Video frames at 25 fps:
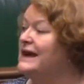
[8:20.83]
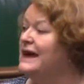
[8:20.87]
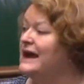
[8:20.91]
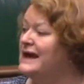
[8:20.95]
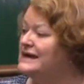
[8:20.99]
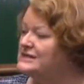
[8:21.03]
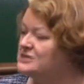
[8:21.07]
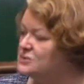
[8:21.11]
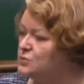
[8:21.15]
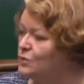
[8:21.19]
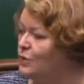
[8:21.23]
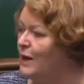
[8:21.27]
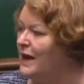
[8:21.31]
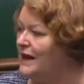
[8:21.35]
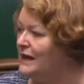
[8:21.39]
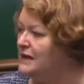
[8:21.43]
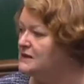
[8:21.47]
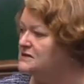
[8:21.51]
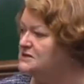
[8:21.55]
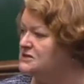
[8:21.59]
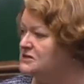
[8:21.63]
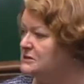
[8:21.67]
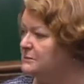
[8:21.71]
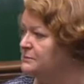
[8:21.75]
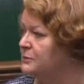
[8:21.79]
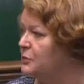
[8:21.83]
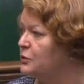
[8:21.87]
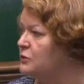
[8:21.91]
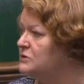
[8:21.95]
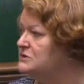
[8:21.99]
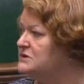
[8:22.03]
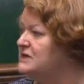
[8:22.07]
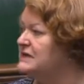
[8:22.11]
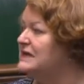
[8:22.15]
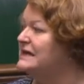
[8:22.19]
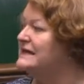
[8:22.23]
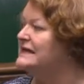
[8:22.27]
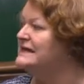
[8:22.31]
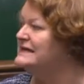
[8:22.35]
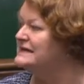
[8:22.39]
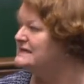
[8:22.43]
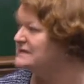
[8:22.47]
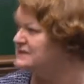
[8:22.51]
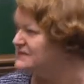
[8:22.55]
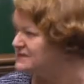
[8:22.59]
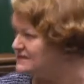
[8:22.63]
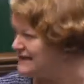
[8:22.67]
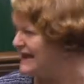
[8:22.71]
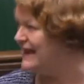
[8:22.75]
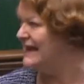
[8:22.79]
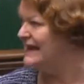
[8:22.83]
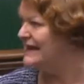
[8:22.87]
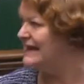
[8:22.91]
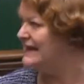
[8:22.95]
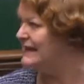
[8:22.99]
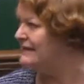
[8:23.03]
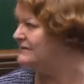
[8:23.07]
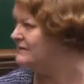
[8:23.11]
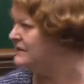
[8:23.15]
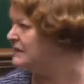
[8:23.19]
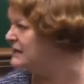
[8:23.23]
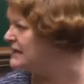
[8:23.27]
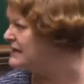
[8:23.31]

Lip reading: as well as supporting staying in the